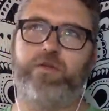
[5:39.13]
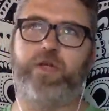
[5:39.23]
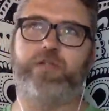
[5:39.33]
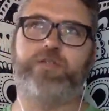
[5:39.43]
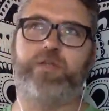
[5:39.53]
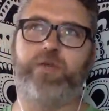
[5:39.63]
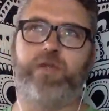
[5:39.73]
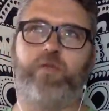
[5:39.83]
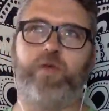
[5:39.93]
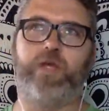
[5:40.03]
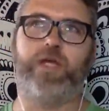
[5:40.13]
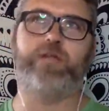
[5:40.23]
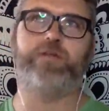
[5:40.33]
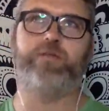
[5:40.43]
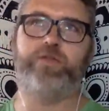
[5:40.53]
does seem on the one
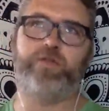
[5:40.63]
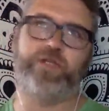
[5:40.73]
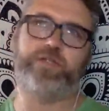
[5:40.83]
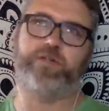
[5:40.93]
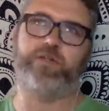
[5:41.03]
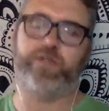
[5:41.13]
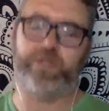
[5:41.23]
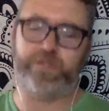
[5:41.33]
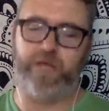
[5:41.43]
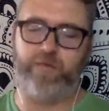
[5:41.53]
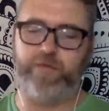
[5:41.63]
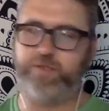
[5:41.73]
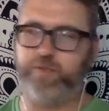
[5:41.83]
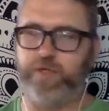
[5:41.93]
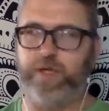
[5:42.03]
hand to be traditional and less
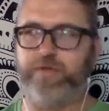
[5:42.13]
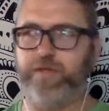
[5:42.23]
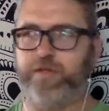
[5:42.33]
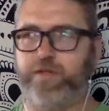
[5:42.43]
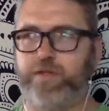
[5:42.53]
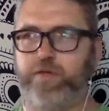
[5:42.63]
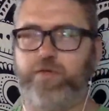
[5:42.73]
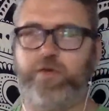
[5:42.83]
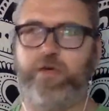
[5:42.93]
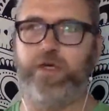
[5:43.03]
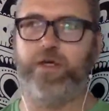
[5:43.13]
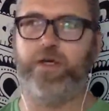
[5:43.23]
obvious, but I think that you